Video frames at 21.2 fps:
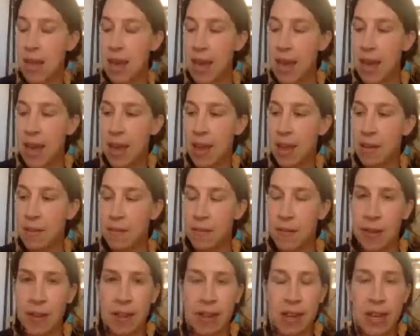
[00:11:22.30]
and
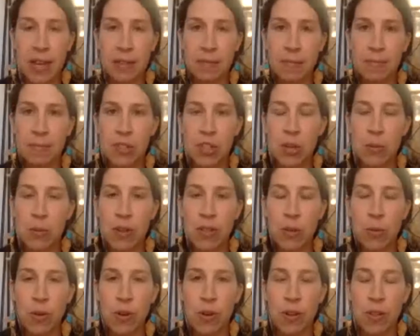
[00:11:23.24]
feeling into what
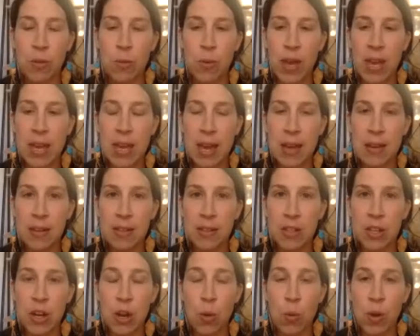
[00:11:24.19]
the word of the week is.
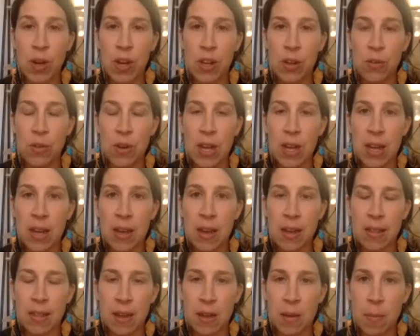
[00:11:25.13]
What do you need? I
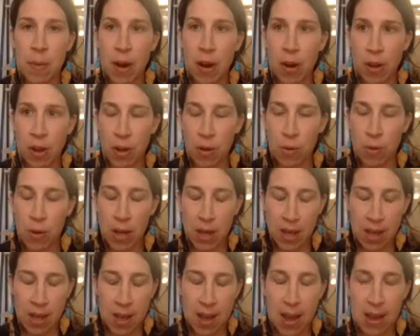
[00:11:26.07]
think Margot
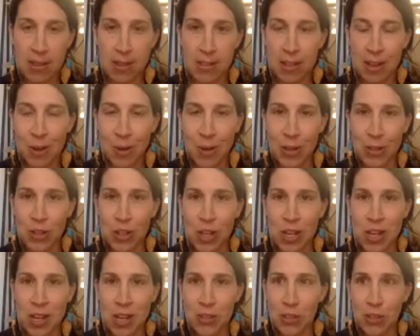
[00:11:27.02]
asked that
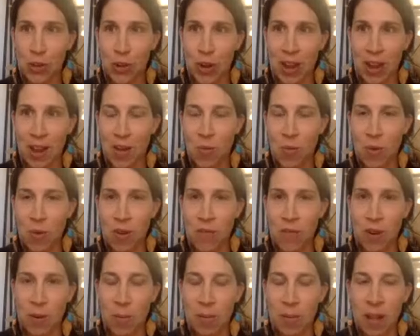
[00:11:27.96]
question yesterday on one of
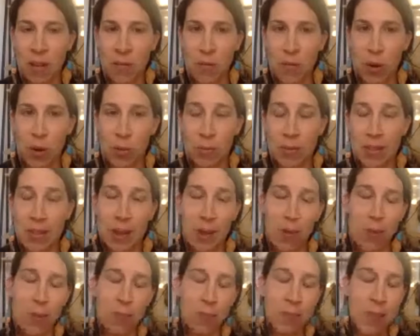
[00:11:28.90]
our platforms.
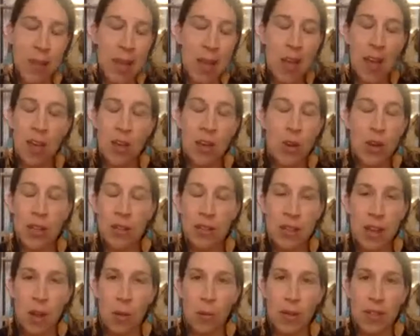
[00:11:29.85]
So you can
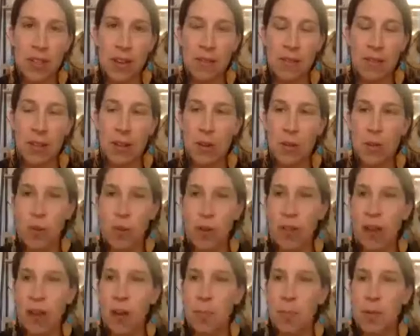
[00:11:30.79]
tell we definitely
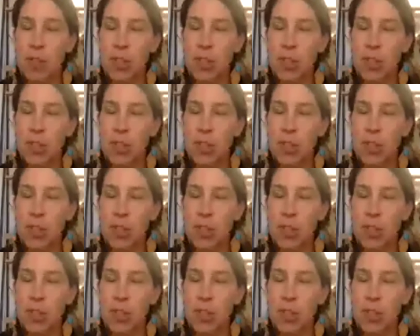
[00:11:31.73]
overlap.